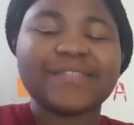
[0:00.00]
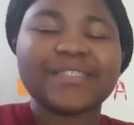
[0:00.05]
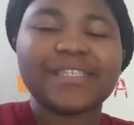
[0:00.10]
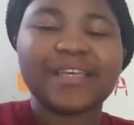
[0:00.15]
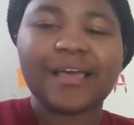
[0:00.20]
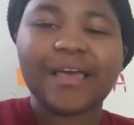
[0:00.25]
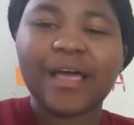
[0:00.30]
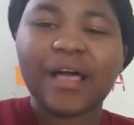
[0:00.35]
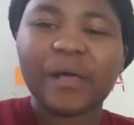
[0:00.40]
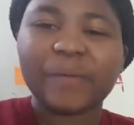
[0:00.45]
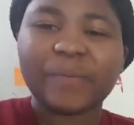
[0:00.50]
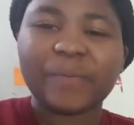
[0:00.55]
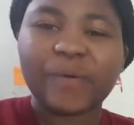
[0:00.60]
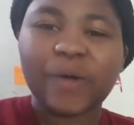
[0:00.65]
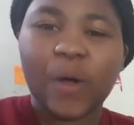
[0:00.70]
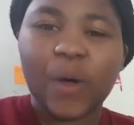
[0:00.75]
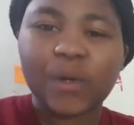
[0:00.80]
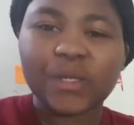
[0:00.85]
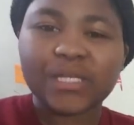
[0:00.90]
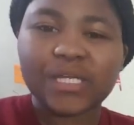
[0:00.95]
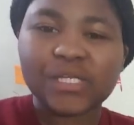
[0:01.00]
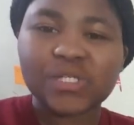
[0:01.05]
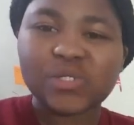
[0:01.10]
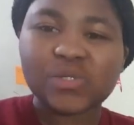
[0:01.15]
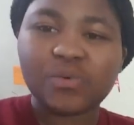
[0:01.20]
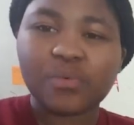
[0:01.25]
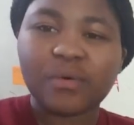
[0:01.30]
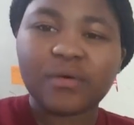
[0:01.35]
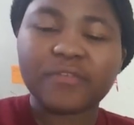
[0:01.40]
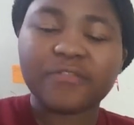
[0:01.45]
to help you out, because
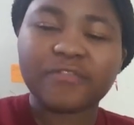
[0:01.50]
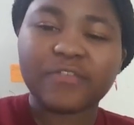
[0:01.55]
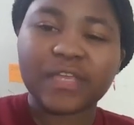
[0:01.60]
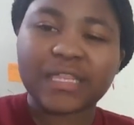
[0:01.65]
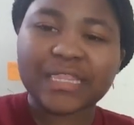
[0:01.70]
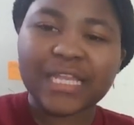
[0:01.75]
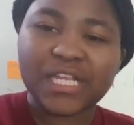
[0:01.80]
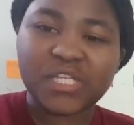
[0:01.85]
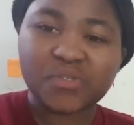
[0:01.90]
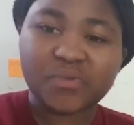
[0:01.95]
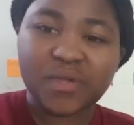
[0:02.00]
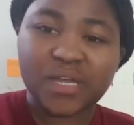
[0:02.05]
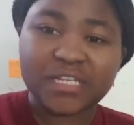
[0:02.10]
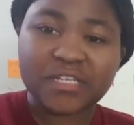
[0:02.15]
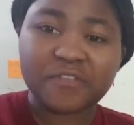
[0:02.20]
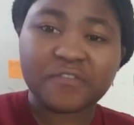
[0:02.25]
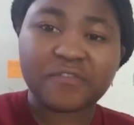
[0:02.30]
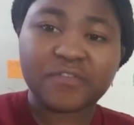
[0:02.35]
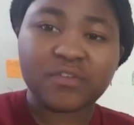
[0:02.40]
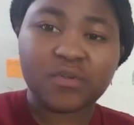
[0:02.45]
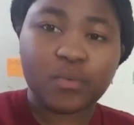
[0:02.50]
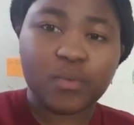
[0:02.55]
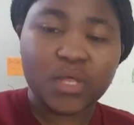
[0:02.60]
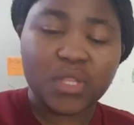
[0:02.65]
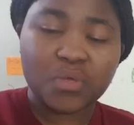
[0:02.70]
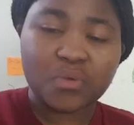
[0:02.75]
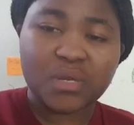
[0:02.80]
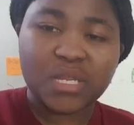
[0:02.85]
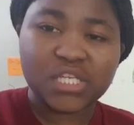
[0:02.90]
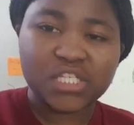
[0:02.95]
you will think that you get a flu
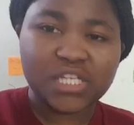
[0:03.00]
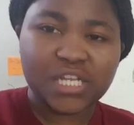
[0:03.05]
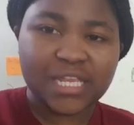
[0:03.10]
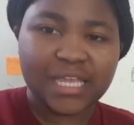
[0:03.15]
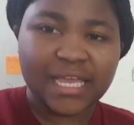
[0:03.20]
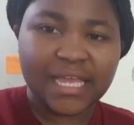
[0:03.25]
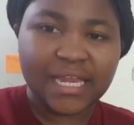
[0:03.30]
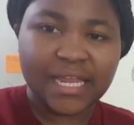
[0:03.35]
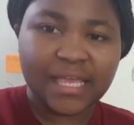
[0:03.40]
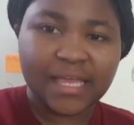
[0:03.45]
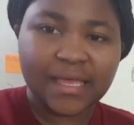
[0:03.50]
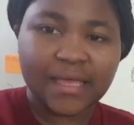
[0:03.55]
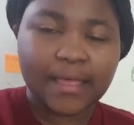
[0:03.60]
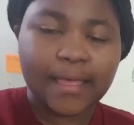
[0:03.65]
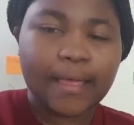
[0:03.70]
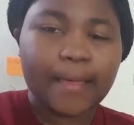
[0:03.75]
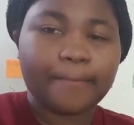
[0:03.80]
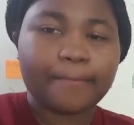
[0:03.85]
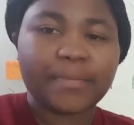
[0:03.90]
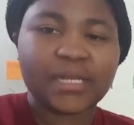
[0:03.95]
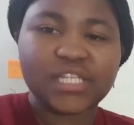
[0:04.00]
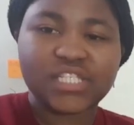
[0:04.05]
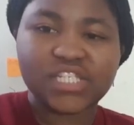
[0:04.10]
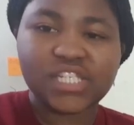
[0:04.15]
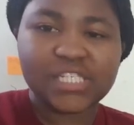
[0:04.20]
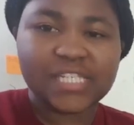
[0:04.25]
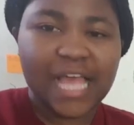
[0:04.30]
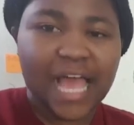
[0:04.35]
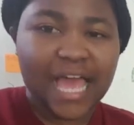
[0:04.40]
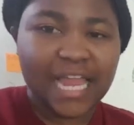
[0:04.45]
when you initially get here, but it's
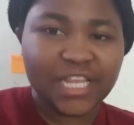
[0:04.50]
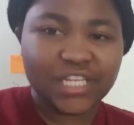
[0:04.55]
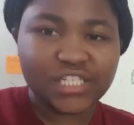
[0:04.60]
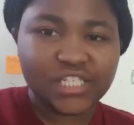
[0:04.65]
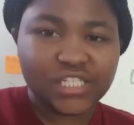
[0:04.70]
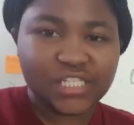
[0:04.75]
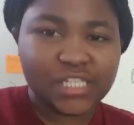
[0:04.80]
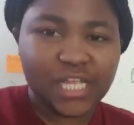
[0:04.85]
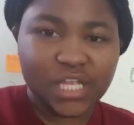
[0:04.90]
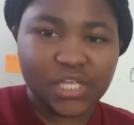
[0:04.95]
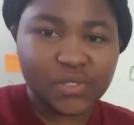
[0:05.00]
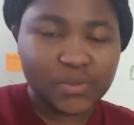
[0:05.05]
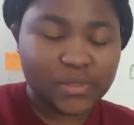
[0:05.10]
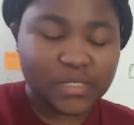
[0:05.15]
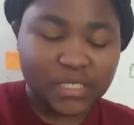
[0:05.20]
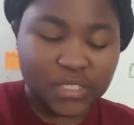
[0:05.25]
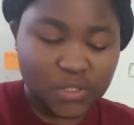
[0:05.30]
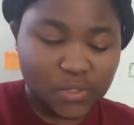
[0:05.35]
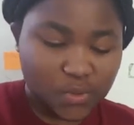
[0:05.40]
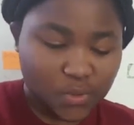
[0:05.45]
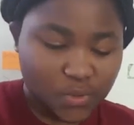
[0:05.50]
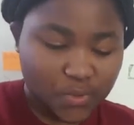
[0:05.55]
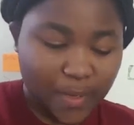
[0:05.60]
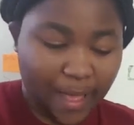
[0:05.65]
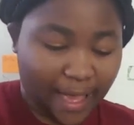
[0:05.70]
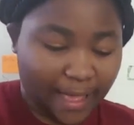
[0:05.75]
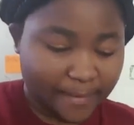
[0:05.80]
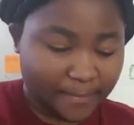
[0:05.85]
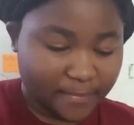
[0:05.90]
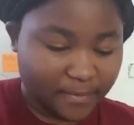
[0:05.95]
just allergies that you didn't know you
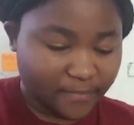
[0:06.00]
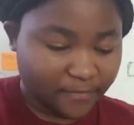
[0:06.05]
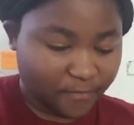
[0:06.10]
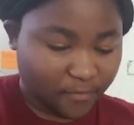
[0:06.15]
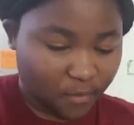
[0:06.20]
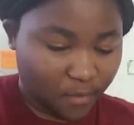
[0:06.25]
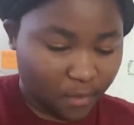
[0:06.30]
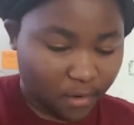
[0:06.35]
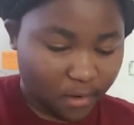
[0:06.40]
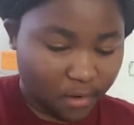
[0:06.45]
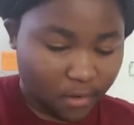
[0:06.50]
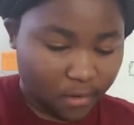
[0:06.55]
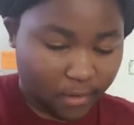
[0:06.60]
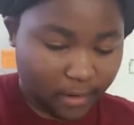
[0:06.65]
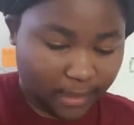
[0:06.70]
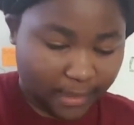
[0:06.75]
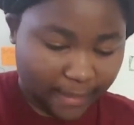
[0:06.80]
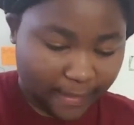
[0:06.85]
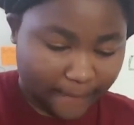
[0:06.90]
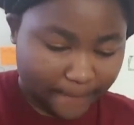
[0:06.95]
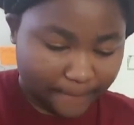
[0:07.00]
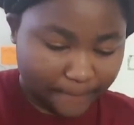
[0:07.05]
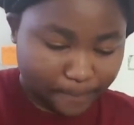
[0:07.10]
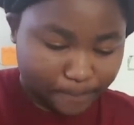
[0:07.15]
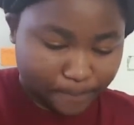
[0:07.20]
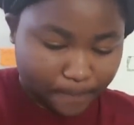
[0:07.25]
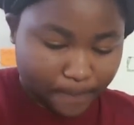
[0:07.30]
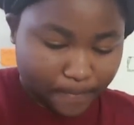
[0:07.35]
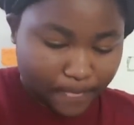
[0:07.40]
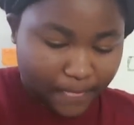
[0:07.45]
had before. Okay,
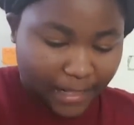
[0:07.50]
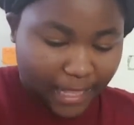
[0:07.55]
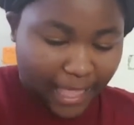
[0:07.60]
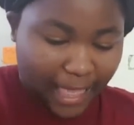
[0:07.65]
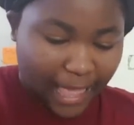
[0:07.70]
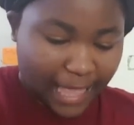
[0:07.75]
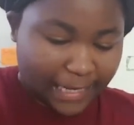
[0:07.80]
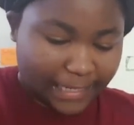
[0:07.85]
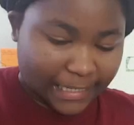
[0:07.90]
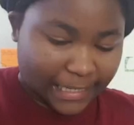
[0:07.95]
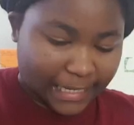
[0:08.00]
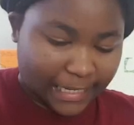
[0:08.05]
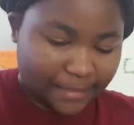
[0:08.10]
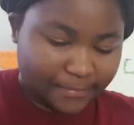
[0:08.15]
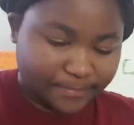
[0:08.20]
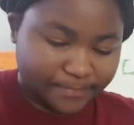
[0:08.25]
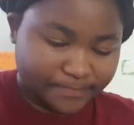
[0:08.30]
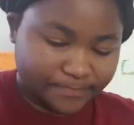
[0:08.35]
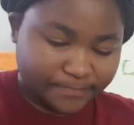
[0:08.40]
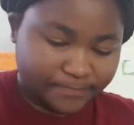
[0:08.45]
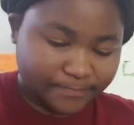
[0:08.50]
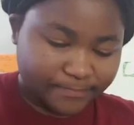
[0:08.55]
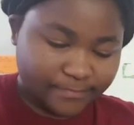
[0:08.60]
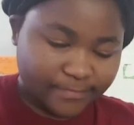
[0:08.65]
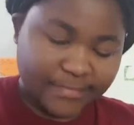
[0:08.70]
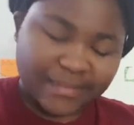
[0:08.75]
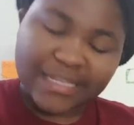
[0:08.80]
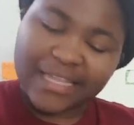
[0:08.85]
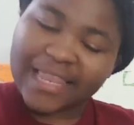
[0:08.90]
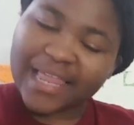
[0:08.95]
and then
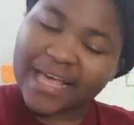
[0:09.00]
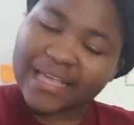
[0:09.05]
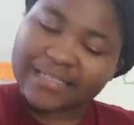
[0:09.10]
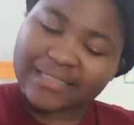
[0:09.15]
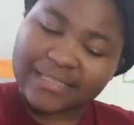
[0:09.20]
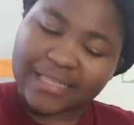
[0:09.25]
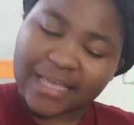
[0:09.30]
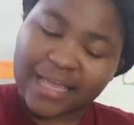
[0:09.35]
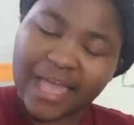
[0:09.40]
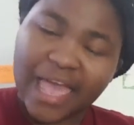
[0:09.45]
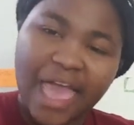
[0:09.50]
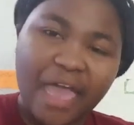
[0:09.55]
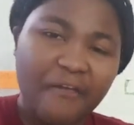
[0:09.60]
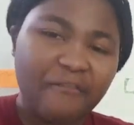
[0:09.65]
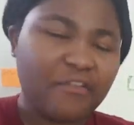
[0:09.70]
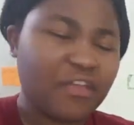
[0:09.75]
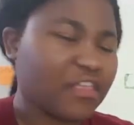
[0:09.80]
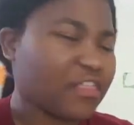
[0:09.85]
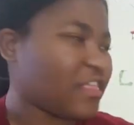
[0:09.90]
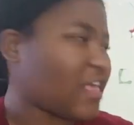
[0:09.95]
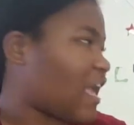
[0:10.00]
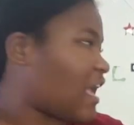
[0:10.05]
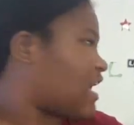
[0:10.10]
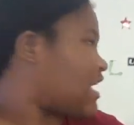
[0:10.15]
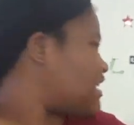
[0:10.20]
the last thing, everything